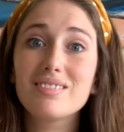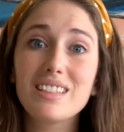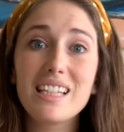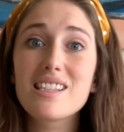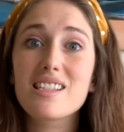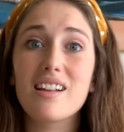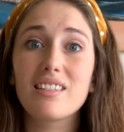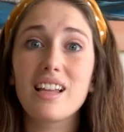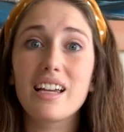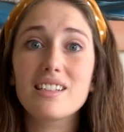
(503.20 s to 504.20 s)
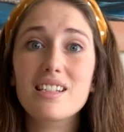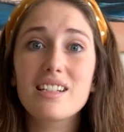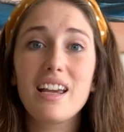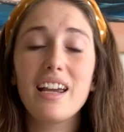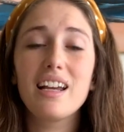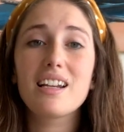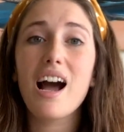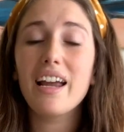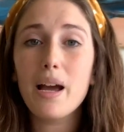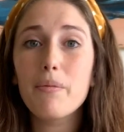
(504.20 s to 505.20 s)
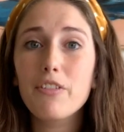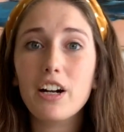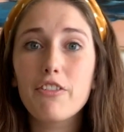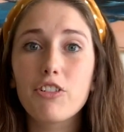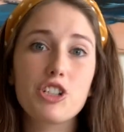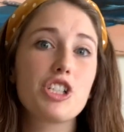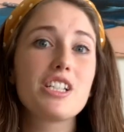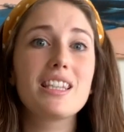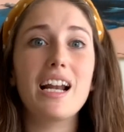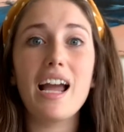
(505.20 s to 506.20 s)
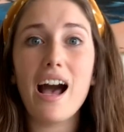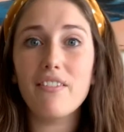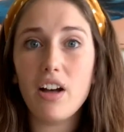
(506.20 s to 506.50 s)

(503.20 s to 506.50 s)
in sunlight, and I am very fortunate that I have